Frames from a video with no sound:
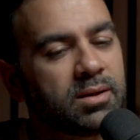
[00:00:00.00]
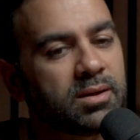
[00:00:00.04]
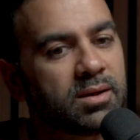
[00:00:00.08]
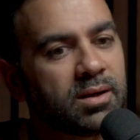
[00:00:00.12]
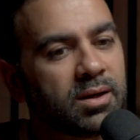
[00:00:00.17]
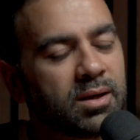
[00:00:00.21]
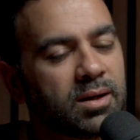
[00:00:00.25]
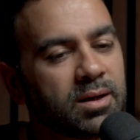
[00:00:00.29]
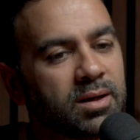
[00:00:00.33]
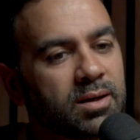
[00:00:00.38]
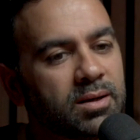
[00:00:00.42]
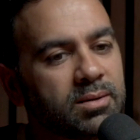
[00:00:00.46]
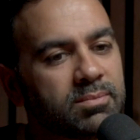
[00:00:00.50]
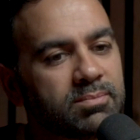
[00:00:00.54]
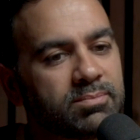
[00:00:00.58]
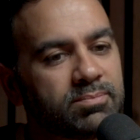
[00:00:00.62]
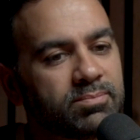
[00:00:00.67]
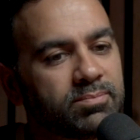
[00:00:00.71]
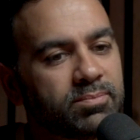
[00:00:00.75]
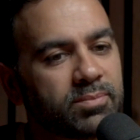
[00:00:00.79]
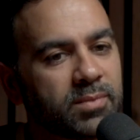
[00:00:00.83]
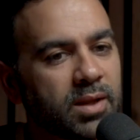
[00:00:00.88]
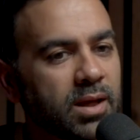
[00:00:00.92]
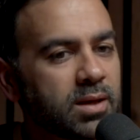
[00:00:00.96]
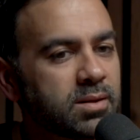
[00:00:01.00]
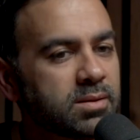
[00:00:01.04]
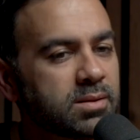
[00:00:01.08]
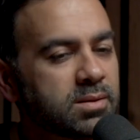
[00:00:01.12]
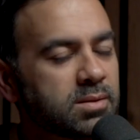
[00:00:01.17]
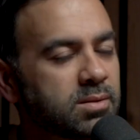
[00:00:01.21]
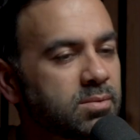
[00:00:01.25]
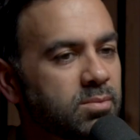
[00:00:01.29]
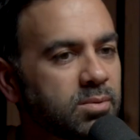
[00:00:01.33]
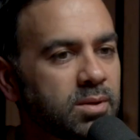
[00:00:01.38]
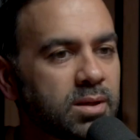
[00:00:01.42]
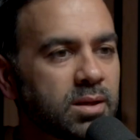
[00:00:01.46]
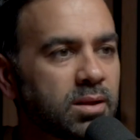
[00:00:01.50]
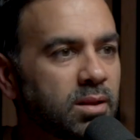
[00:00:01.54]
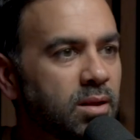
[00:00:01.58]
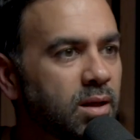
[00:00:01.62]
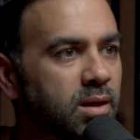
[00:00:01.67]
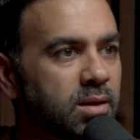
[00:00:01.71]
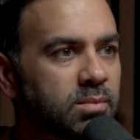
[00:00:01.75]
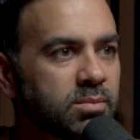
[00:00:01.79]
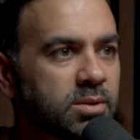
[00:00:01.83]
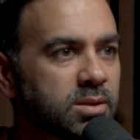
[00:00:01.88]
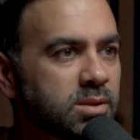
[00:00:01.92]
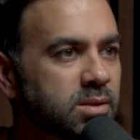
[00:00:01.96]
Um, that's the way a
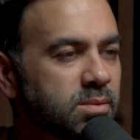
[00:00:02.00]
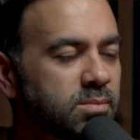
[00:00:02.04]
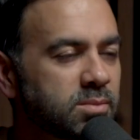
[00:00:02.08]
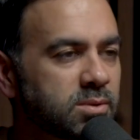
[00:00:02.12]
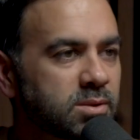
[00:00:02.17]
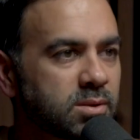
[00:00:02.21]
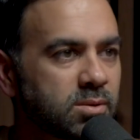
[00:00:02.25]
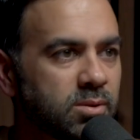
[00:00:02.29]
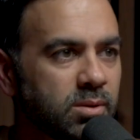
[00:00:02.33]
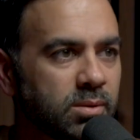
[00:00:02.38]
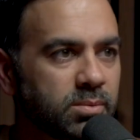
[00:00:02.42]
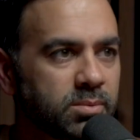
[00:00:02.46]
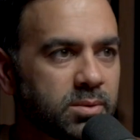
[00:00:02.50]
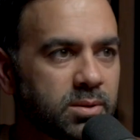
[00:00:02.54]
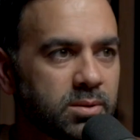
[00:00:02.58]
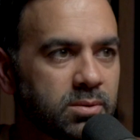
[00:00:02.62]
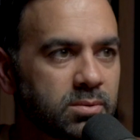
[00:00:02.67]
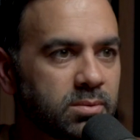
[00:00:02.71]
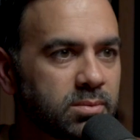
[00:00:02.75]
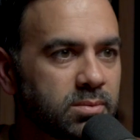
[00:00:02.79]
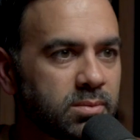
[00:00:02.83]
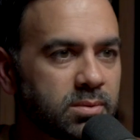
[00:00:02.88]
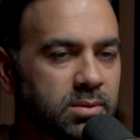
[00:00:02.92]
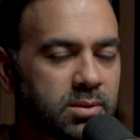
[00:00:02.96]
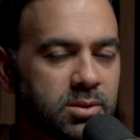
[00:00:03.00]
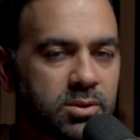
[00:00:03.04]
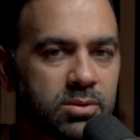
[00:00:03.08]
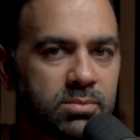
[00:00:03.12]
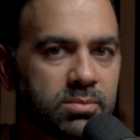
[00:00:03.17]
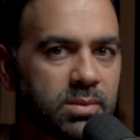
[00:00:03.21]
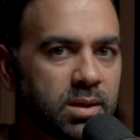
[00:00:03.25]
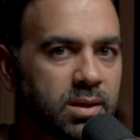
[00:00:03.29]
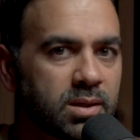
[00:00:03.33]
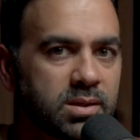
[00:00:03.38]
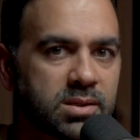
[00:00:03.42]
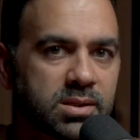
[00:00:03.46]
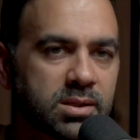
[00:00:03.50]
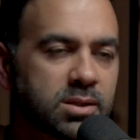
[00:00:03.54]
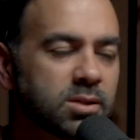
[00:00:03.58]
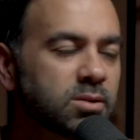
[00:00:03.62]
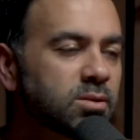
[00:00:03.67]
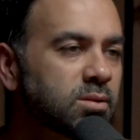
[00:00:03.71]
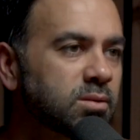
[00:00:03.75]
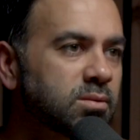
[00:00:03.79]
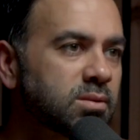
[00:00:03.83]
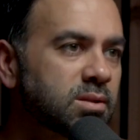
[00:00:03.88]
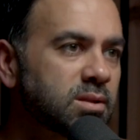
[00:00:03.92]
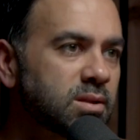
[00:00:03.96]
lot of Muslims grew up too. Too many
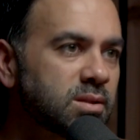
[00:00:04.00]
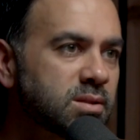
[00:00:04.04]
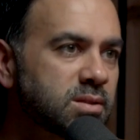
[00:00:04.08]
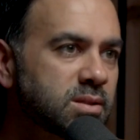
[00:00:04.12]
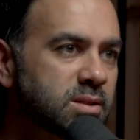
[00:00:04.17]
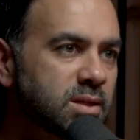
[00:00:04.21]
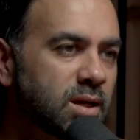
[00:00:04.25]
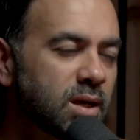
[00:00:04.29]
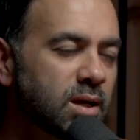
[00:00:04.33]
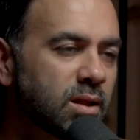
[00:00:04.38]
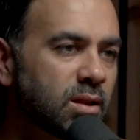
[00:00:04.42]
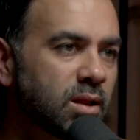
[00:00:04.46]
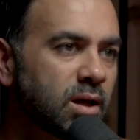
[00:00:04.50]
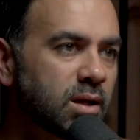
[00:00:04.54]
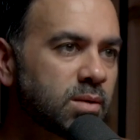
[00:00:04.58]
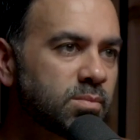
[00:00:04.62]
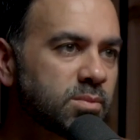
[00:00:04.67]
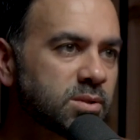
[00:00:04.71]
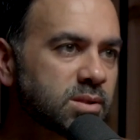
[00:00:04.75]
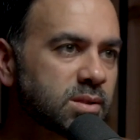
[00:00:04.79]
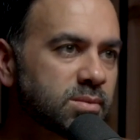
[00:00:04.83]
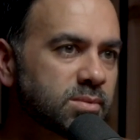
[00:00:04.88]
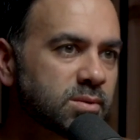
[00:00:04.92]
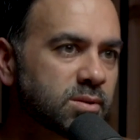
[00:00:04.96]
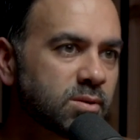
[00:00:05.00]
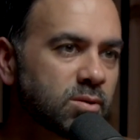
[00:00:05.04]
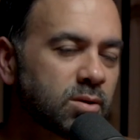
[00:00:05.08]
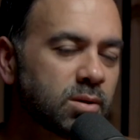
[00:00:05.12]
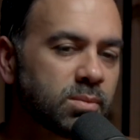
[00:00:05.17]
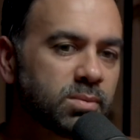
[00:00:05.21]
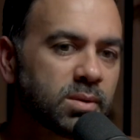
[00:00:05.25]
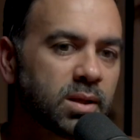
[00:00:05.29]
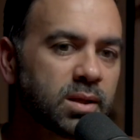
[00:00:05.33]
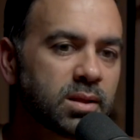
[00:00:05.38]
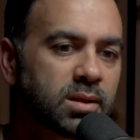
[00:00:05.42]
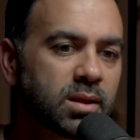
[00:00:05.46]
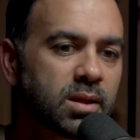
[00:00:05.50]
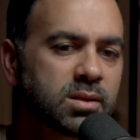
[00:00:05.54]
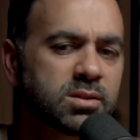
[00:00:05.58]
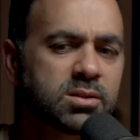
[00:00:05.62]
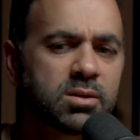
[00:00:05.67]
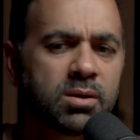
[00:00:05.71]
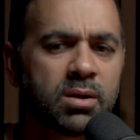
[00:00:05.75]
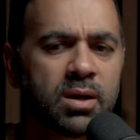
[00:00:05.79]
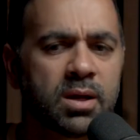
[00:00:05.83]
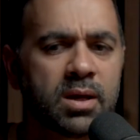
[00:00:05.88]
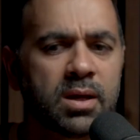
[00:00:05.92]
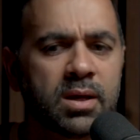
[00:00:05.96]
still to this day. A lot of Muslims grow up like that.
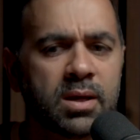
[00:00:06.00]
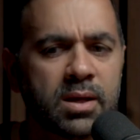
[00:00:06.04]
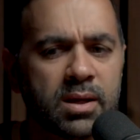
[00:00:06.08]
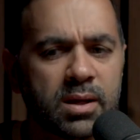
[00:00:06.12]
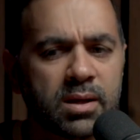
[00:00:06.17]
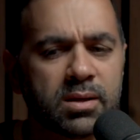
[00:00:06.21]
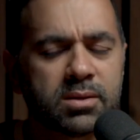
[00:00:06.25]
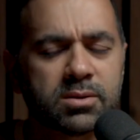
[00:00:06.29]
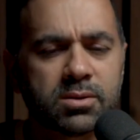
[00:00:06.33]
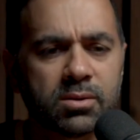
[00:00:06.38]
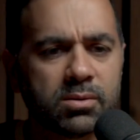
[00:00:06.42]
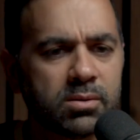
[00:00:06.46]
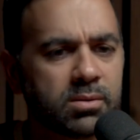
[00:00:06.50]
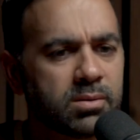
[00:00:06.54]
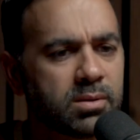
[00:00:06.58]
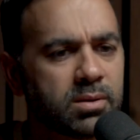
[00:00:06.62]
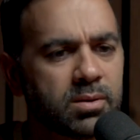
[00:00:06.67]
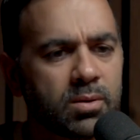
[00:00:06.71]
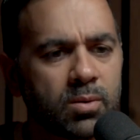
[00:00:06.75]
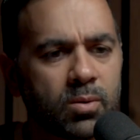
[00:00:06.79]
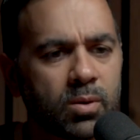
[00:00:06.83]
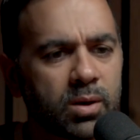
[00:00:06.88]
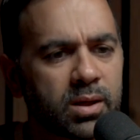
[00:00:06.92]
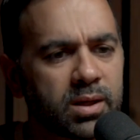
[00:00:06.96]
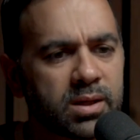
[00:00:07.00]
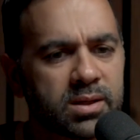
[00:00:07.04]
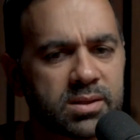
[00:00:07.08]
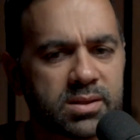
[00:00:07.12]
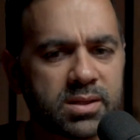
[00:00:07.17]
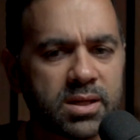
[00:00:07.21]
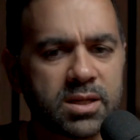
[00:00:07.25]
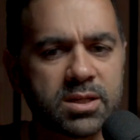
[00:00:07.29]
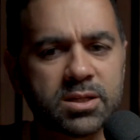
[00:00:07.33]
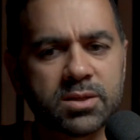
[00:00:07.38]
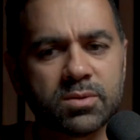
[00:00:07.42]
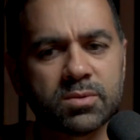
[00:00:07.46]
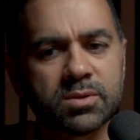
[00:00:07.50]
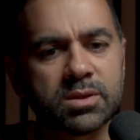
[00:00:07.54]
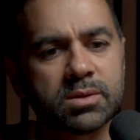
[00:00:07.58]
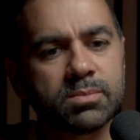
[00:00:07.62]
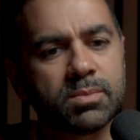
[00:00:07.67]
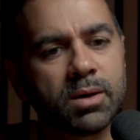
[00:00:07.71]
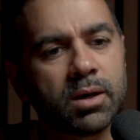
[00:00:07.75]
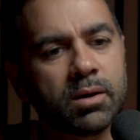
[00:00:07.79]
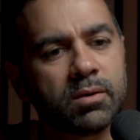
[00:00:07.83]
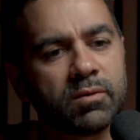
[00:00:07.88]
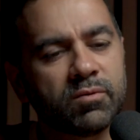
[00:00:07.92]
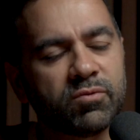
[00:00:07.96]
So, so the organization was
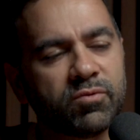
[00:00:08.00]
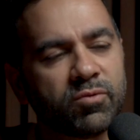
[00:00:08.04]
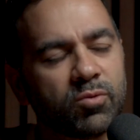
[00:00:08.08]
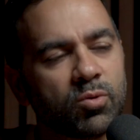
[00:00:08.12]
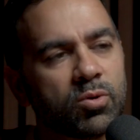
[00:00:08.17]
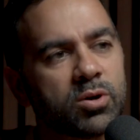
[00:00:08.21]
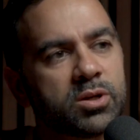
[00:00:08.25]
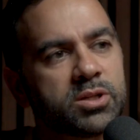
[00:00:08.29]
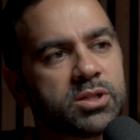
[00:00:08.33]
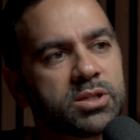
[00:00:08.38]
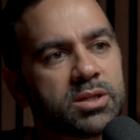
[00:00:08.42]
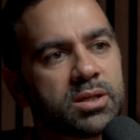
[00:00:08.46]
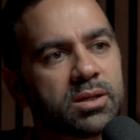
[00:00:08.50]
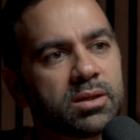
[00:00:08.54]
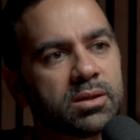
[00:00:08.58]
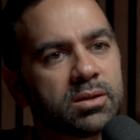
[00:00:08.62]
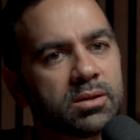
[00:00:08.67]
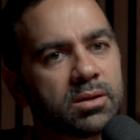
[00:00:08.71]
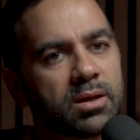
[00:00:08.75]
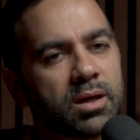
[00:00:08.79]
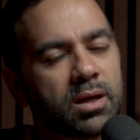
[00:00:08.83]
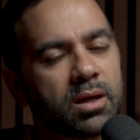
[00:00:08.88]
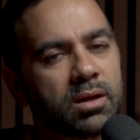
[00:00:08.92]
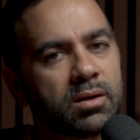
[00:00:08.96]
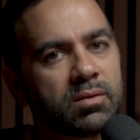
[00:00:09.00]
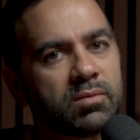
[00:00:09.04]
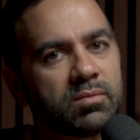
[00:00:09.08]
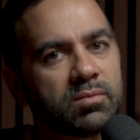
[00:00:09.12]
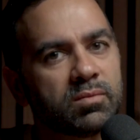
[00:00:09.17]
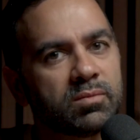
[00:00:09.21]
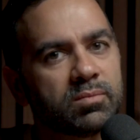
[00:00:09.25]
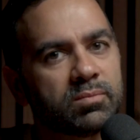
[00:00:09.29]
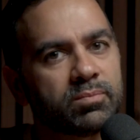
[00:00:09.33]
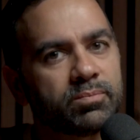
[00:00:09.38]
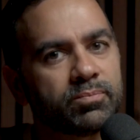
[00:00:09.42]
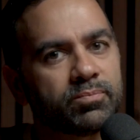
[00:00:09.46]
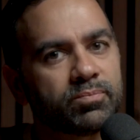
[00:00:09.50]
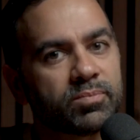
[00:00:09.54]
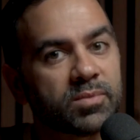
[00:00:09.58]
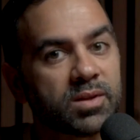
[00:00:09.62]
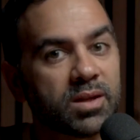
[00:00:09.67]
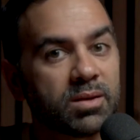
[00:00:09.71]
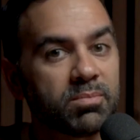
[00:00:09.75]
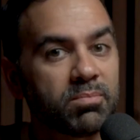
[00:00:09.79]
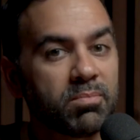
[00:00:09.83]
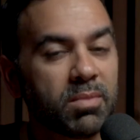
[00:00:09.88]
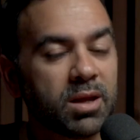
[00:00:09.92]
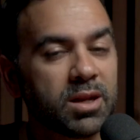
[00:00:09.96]
about forging and,
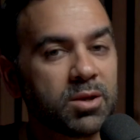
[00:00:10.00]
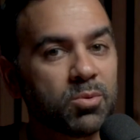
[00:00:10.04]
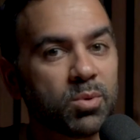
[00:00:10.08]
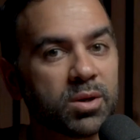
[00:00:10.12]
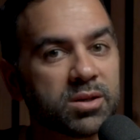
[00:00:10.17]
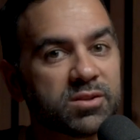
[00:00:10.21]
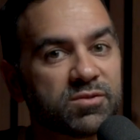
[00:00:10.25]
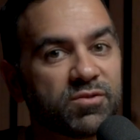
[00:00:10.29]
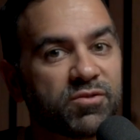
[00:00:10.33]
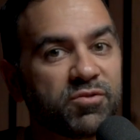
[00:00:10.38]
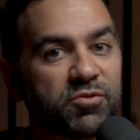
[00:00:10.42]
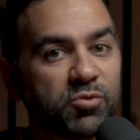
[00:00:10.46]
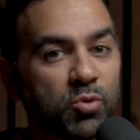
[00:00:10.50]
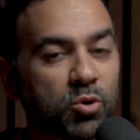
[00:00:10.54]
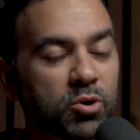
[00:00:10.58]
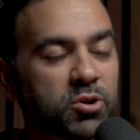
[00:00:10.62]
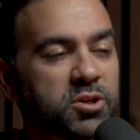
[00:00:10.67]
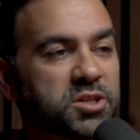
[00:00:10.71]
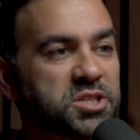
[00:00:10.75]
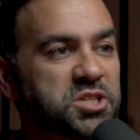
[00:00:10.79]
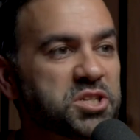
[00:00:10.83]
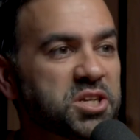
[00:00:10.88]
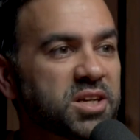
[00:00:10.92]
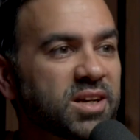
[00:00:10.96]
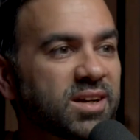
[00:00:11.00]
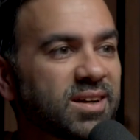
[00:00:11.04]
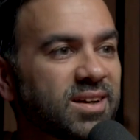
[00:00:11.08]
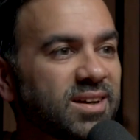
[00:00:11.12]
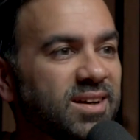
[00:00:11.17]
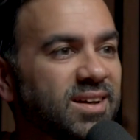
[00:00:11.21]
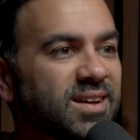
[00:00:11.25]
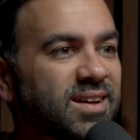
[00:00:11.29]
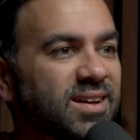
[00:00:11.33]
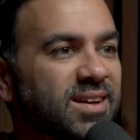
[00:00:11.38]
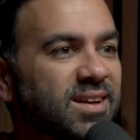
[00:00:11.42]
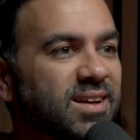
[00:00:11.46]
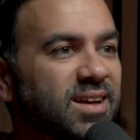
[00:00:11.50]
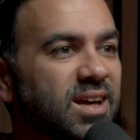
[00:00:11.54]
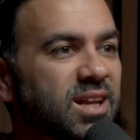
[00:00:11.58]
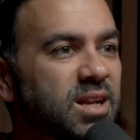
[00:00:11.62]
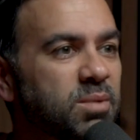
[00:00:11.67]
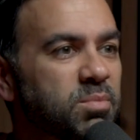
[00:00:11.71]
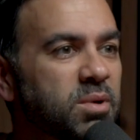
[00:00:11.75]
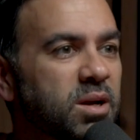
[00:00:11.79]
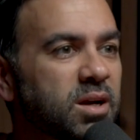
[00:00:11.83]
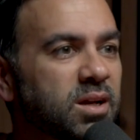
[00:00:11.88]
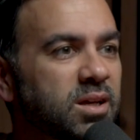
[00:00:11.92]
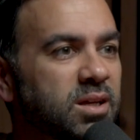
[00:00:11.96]
in many ways, foraging an
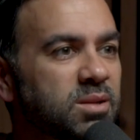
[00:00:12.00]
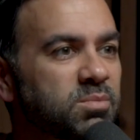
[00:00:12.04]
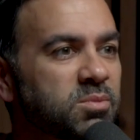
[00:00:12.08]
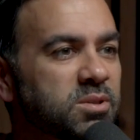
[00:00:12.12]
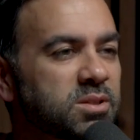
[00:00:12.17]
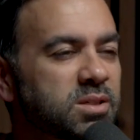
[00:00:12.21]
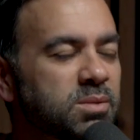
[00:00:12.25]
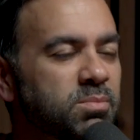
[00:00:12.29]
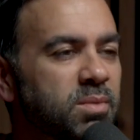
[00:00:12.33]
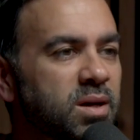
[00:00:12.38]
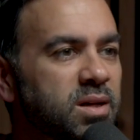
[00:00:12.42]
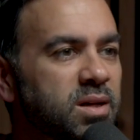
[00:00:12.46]
American Muslim